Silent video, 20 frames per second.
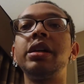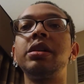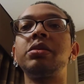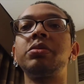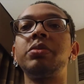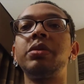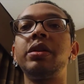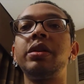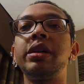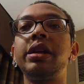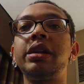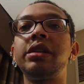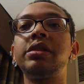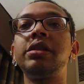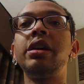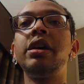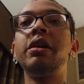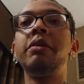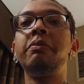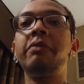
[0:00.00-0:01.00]
as well
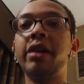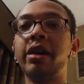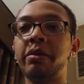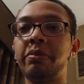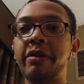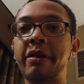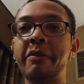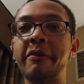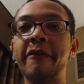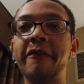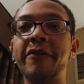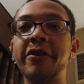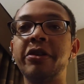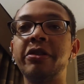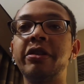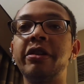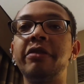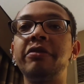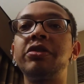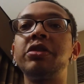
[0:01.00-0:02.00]
as make people
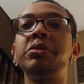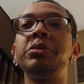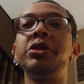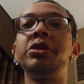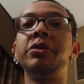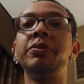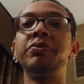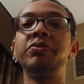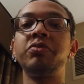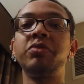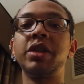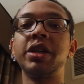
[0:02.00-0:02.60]
feel comfortable,